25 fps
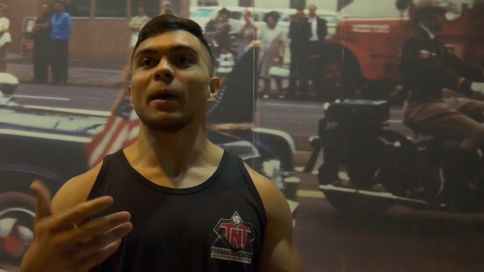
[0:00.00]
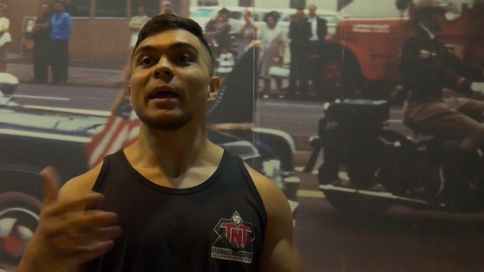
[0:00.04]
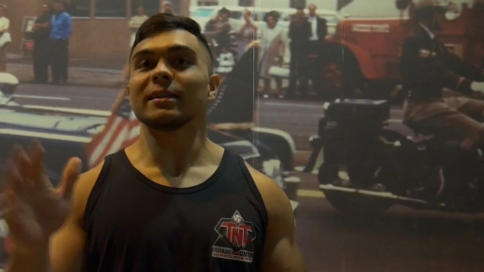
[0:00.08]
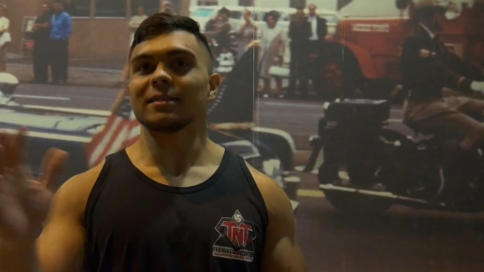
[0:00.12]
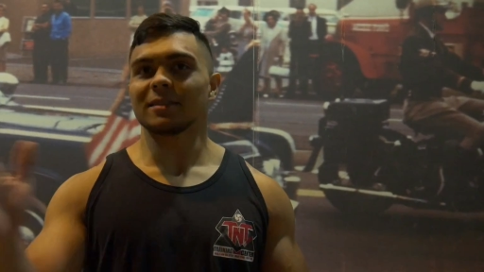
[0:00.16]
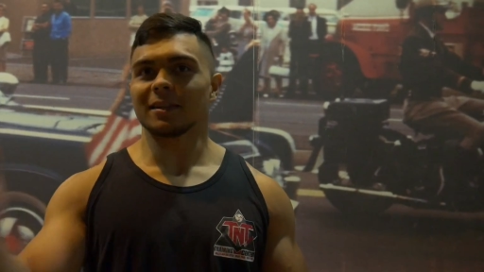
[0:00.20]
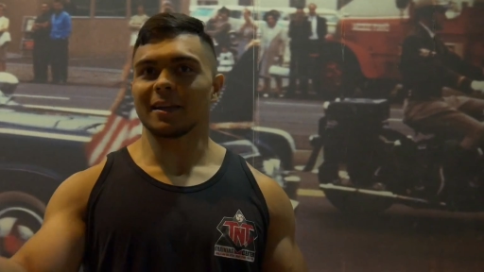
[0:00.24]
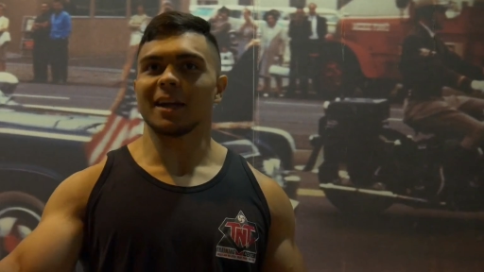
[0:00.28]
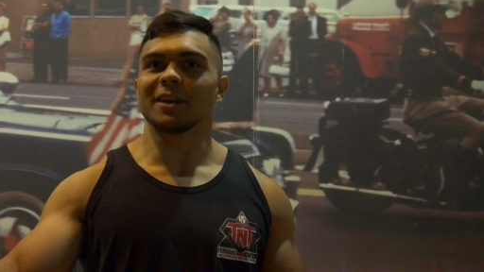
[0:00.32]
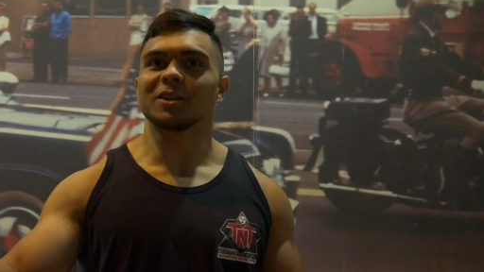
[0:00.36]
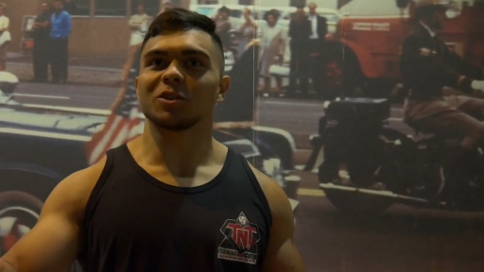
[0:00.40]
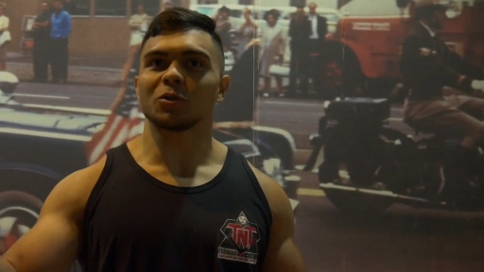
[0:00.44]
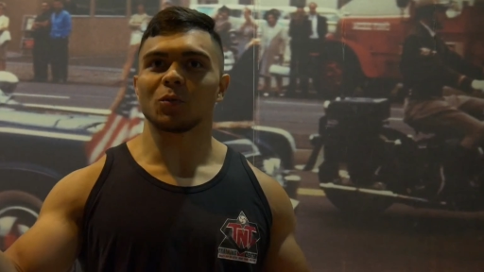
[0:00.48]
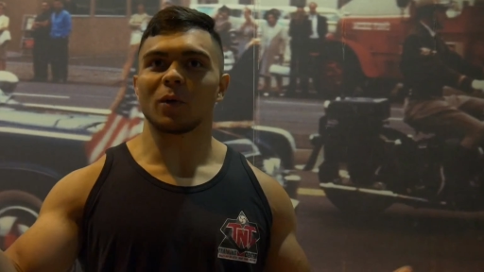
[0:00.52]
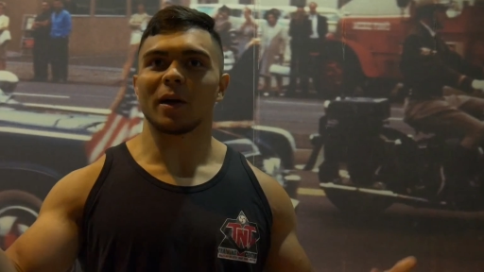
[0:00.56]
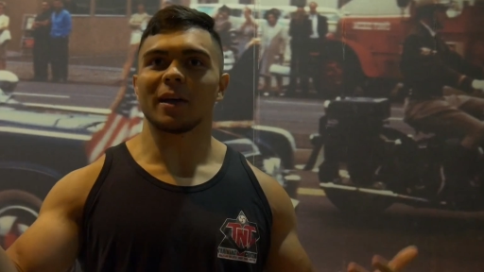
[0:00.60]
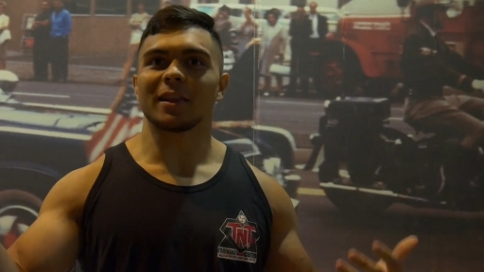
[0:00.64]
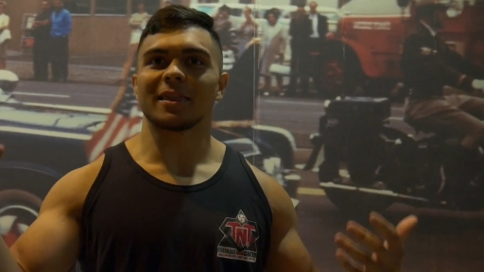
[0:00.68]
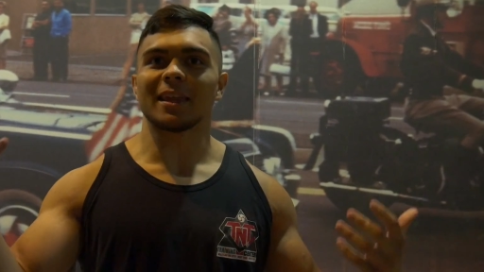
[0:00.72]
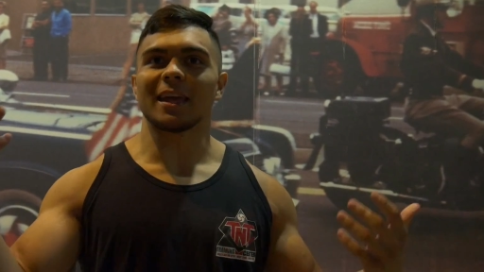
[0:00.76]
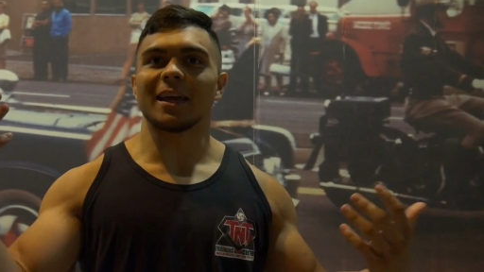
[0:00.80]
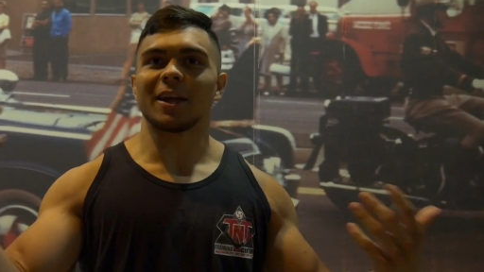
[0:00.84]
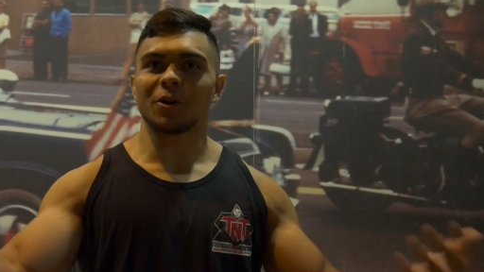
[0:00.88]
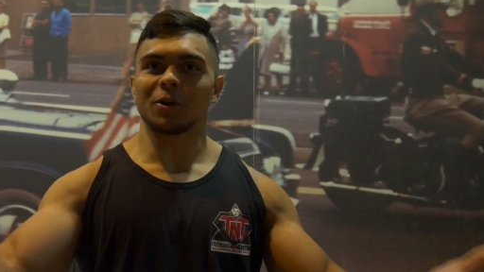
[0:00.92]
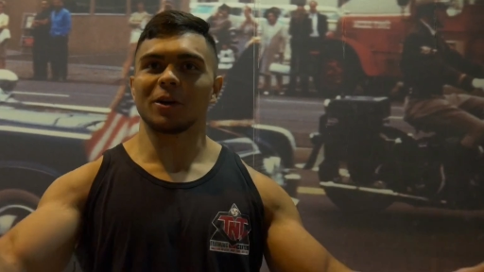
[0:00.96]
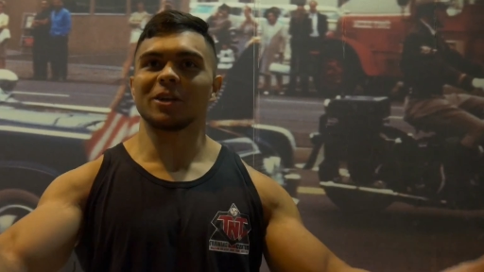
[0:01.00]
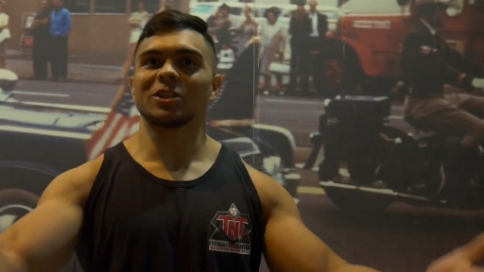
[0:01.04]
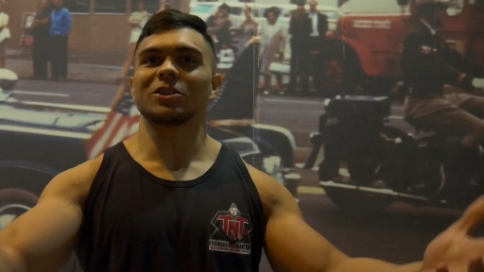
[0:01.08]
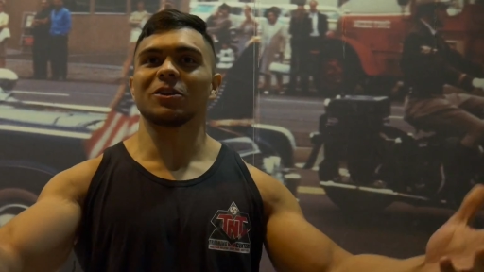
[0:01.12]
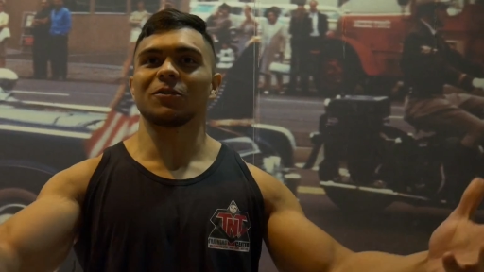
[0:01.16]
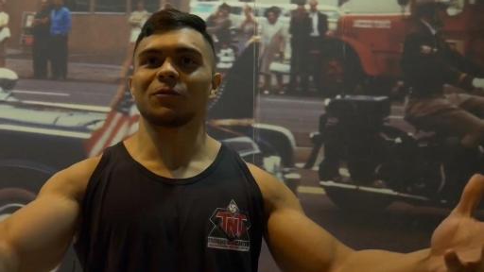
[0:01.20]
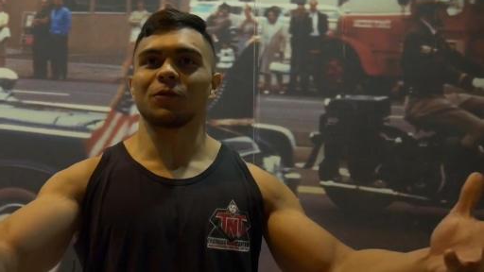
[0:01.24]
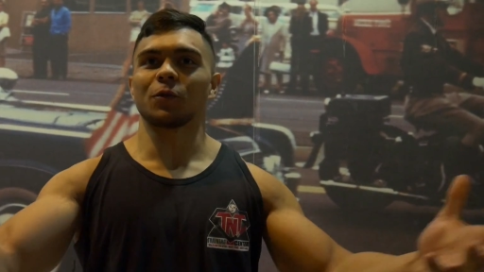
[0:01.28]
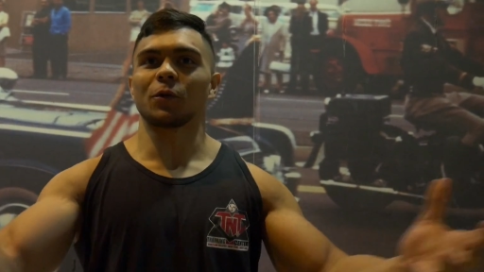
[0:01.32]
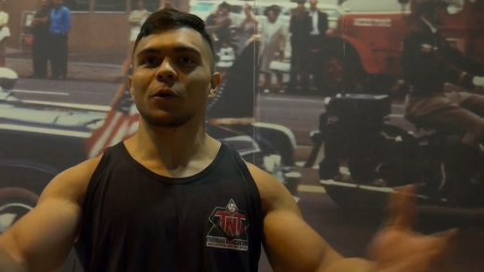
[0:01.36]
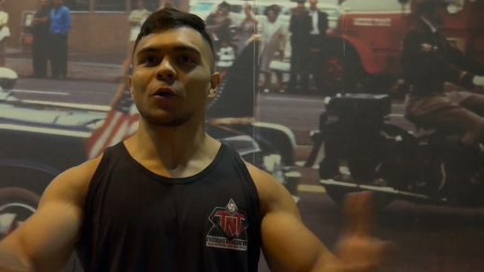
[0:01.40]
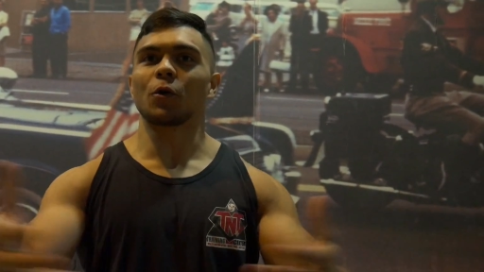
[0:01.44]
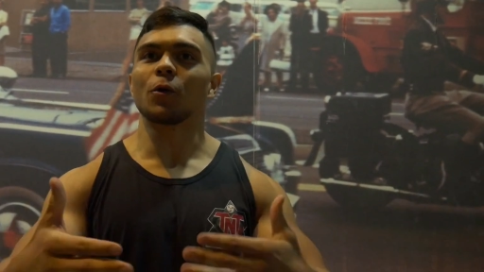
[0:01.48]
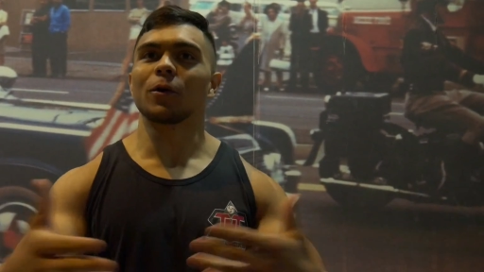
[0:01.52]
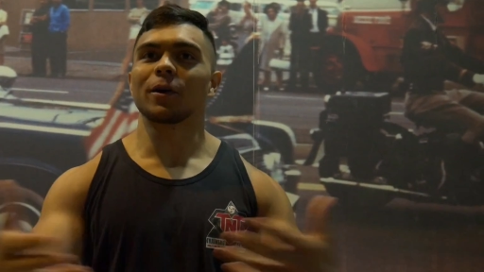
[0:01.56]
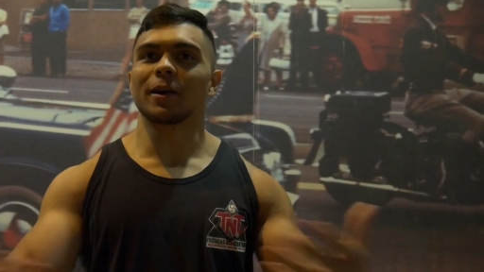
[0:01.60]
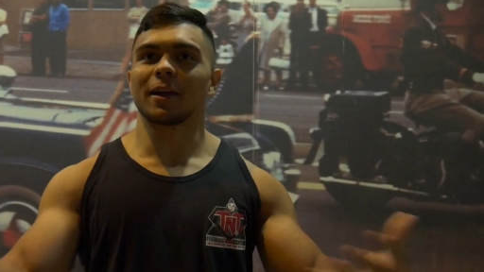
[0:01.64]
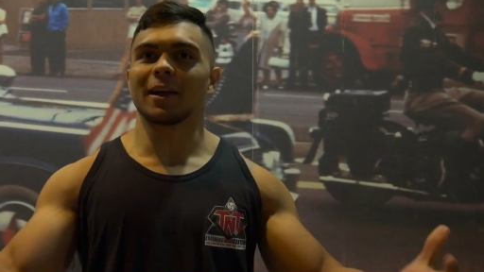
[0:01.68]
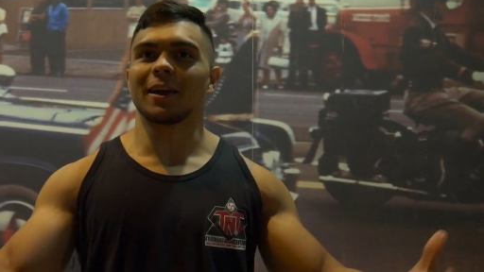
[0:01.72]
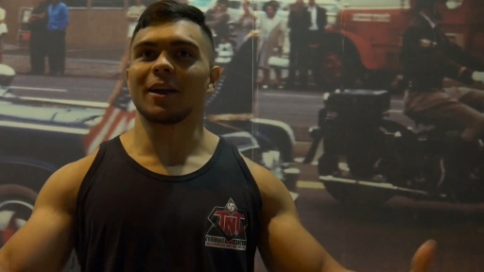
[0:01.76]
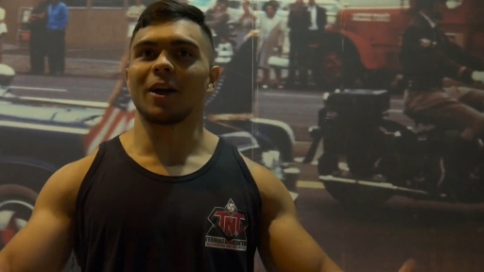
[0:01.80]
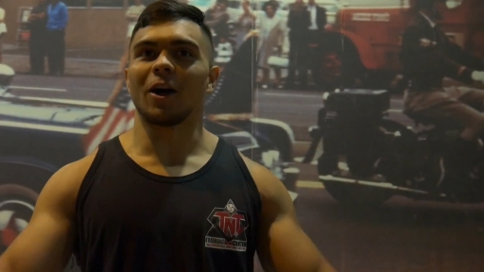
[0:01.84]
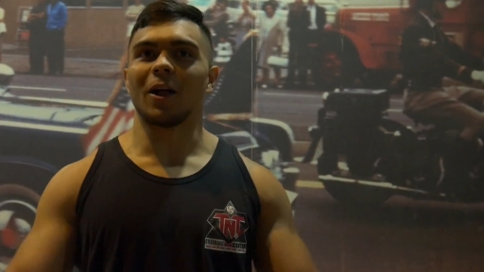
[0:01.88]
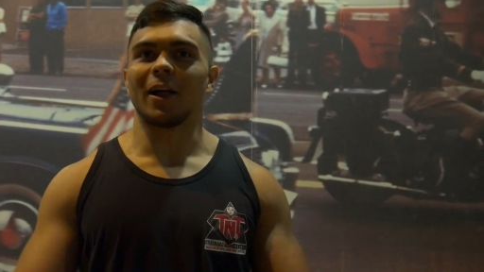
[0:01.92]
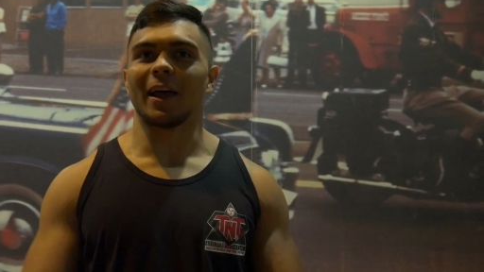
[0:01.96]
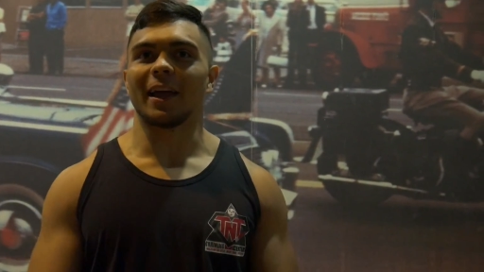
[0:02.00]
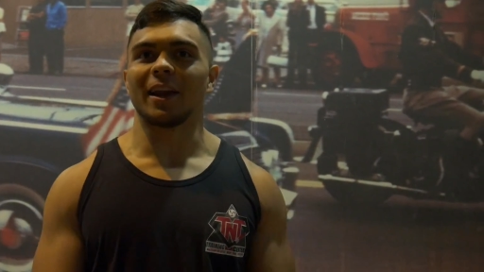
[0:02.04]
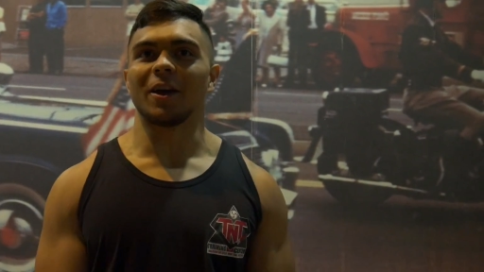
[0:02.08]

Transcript: basically I just want to thank Christian for recording it all.